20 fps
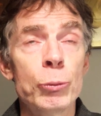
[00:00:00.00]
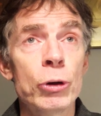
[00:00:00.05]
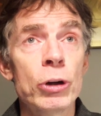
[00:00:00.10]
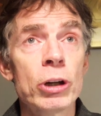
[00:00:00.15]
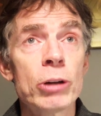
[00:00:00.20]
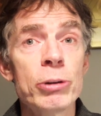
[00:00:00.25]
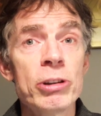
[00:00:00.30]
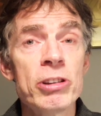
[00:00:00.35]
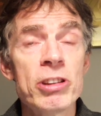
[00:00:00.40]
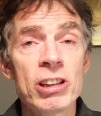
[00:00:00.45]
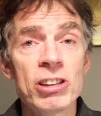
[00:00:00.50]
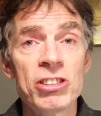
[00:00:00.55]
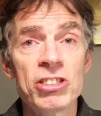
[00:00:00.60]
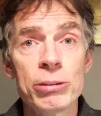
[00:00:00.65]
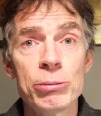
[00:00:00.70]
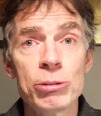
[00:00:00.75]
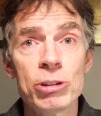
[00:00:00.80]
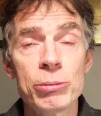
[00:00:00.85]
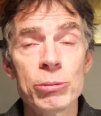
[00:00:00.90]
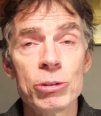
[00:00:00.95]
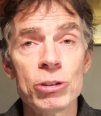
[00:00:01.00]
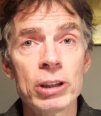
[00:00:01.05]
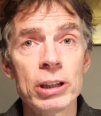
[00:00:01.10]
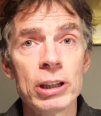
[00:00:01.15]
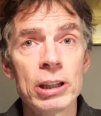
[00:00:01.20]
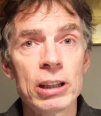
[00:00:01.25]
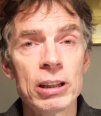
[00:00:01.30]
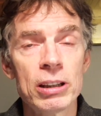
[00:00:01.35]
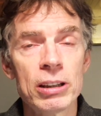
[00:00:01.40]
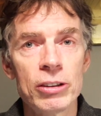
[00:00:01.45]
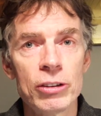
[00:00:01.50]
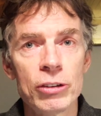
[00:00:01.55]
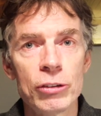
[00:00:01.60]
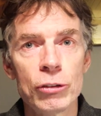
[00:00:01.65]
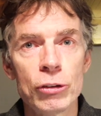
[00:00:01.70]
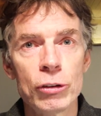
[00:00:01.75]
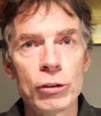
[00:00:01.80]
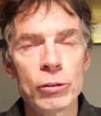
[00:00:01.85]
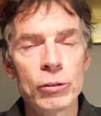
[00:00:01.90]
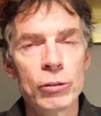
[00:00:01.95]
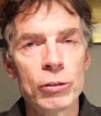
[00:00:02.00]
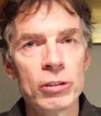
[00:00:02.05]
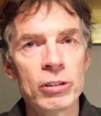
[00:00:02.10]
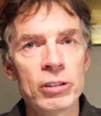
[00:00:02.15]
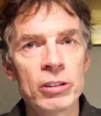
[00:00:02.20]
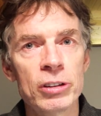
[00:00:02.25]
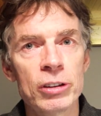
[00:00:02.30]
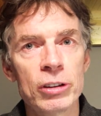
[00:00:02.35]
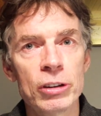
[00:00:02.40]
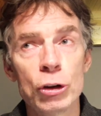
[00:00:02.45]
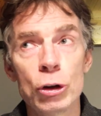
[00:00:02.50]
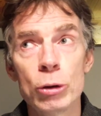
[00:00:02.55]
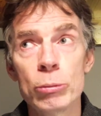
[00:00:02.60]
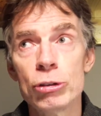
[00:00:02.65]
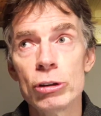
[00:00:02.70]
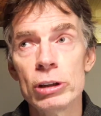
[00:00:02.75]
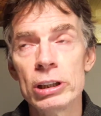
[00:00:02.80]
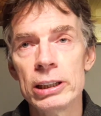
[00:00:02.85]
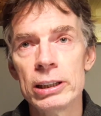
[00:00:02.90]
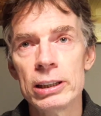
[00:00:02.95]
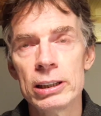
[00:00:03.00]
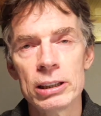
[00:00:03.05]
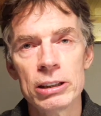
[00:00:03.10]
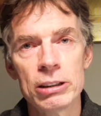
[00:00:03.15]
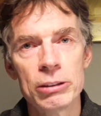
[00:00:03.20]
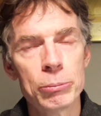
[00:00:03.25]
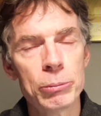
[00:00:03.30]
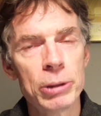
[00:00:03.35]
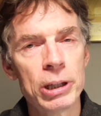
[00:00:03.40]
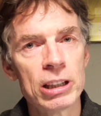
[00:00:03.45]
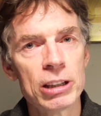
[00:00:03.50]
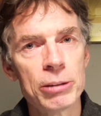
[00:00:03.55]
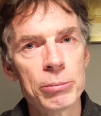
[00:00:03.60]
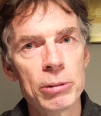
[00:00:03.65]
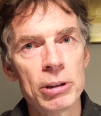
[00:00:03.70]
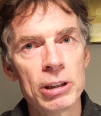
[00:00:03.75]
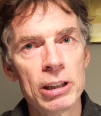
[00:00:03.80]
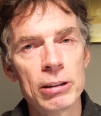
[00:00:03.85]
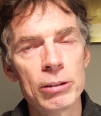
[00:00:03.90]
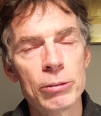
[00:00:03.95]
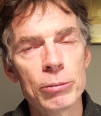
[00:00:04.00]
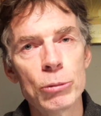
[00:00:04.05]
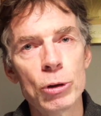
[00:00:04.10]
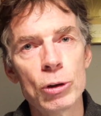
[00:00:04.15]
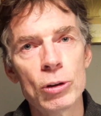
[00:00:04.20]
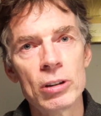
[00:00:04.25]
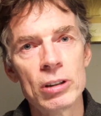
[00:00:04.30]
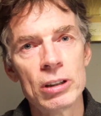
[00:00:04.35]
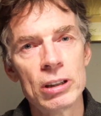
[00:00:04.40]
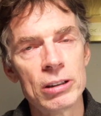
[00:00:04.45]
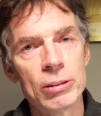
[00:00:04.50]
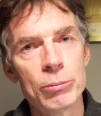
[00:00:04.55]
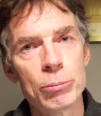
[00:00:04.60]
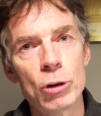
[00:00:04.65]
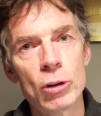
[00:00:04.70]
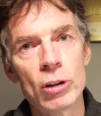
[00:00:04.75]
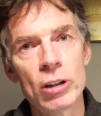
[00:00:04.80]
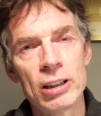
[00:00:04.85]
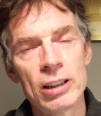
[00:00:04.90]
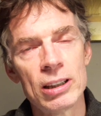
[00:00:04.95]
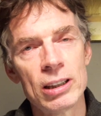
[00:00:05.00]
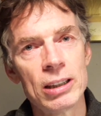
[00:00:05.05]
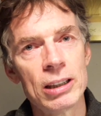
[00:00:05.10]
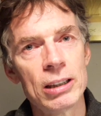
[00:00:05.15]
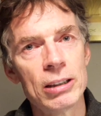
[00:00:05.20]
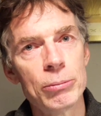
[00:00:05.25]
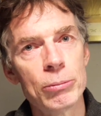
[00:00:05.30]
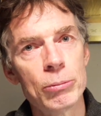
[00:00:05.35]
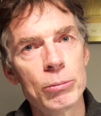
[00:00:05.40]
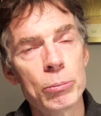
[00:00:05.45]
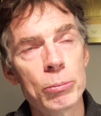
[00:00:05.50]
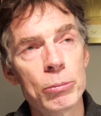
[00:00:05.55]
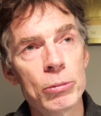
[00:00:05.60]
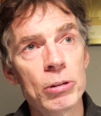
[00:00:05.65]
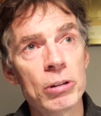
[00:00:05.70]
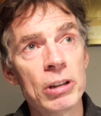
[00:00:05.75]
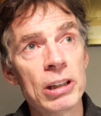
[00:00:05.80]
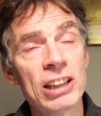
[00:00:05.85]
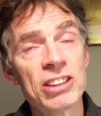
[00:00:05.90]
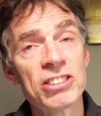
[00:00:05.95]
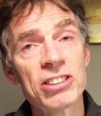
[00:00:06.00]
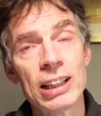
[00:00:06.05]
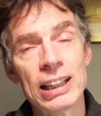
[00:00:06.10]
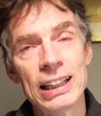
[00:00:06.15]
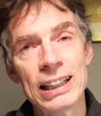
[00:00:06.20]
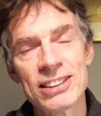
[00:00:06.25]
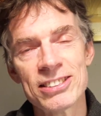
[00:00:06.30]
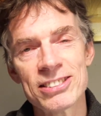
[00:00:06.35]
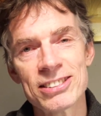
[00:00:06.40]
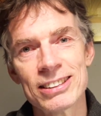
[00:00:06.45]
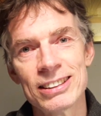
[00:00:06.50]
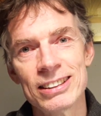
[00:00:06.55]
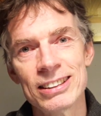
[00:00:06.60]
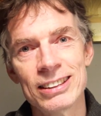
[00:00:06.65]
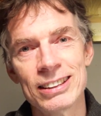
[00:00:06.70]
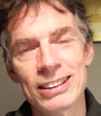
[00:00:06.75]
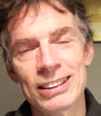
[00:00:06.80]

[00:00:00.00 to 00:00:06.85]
work with the symptoms and hopefully make them more less and less